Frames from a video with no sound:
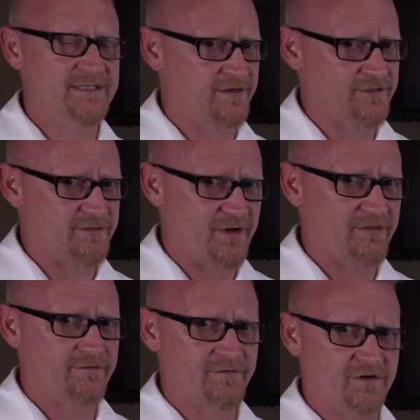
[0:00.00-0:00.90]
and there's some
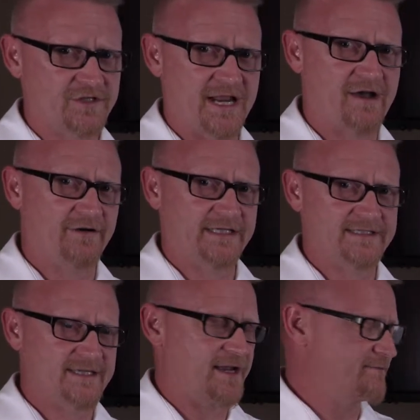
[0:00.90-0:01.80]
other functionality
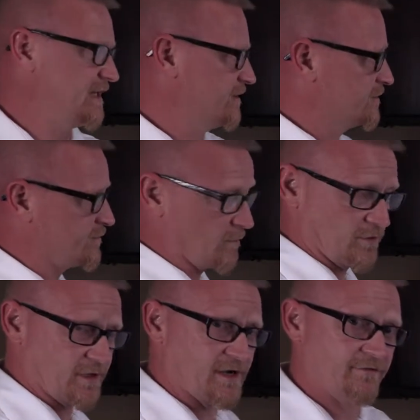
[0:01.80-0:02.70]
inside meters, but we're
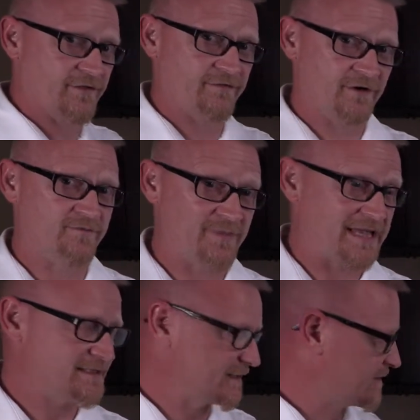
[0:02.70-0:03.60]
going to cover the very
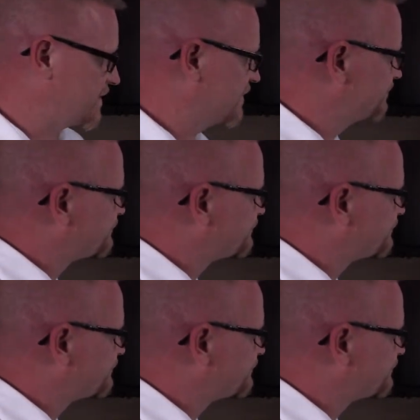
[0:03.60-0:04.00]
basics here.